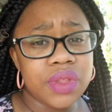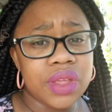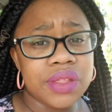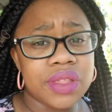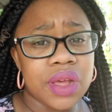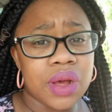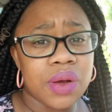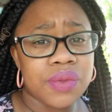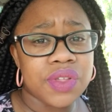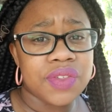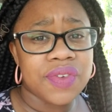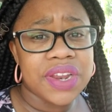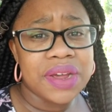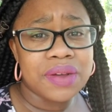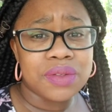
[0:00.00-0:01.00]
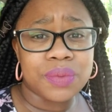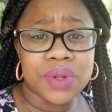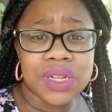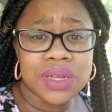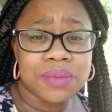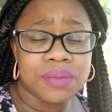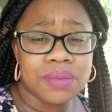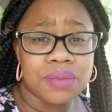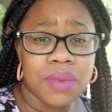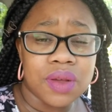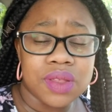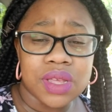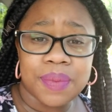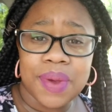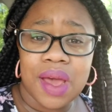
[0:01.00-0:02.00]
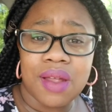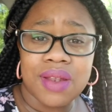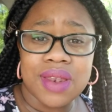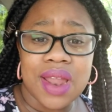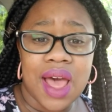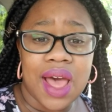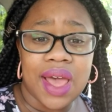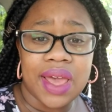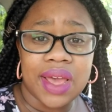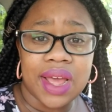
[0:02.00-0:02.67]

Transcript: so this video is really mostly about not